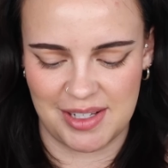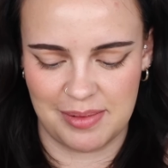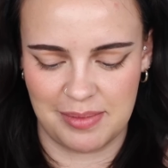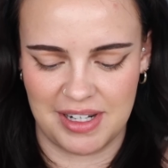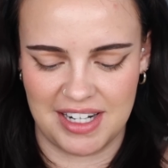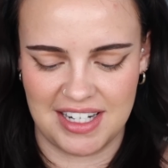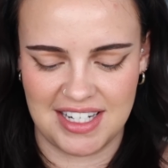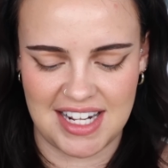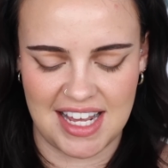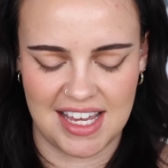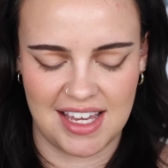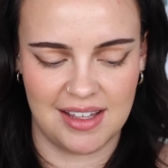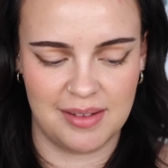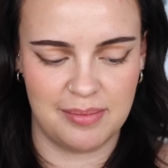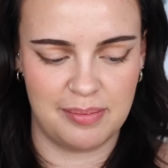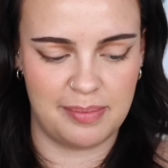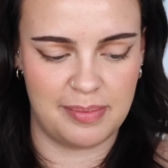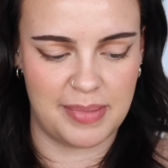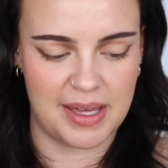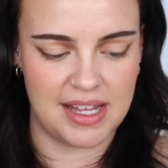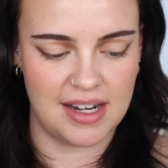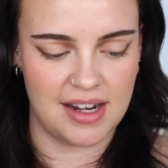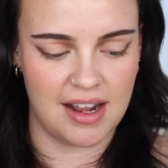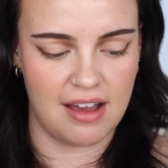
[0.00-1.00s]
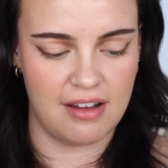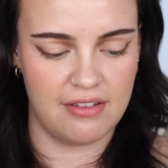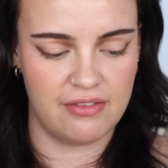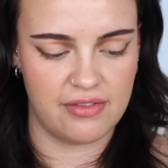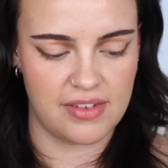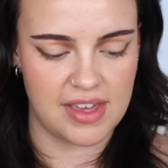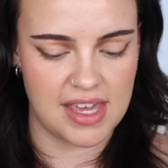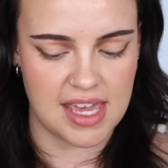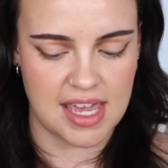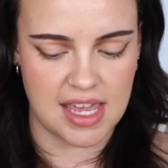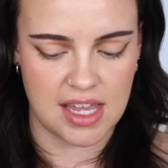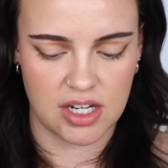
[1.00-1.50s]
so I'm gonna take a bit of
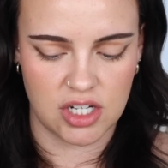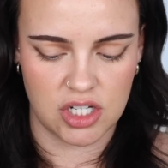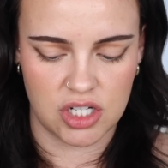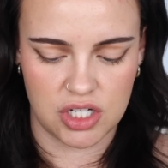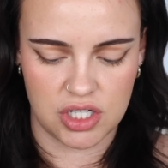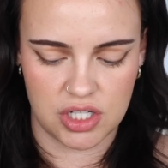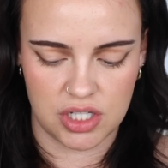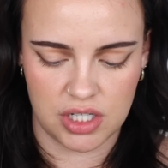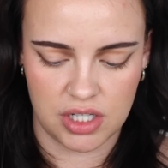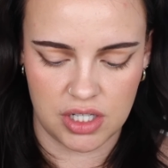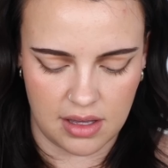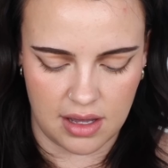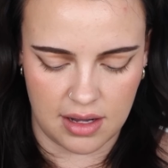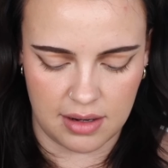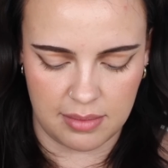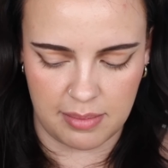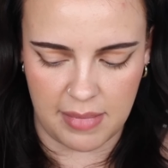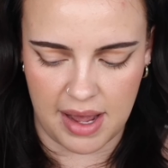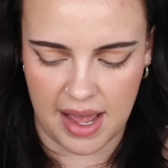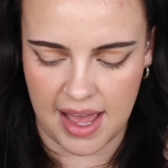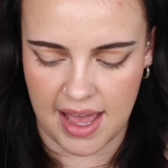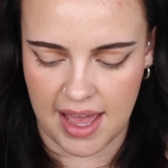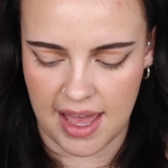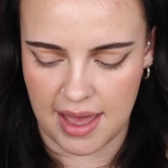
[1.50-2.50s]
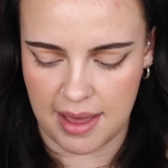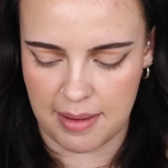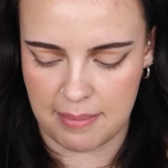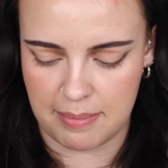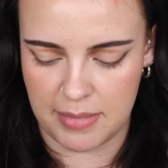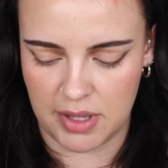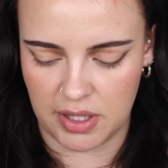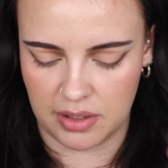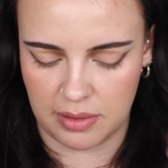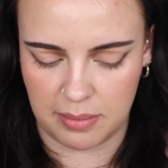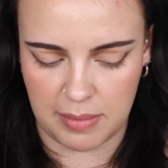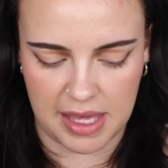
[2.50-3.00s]
each on my
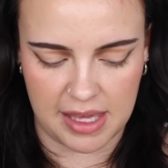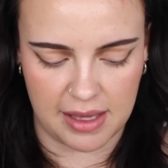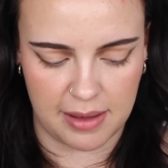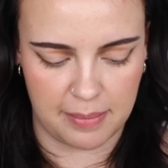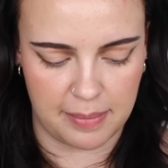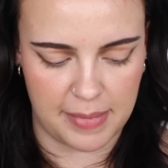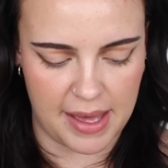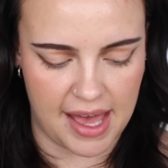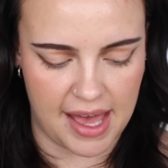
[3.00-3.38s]
Milk Makeup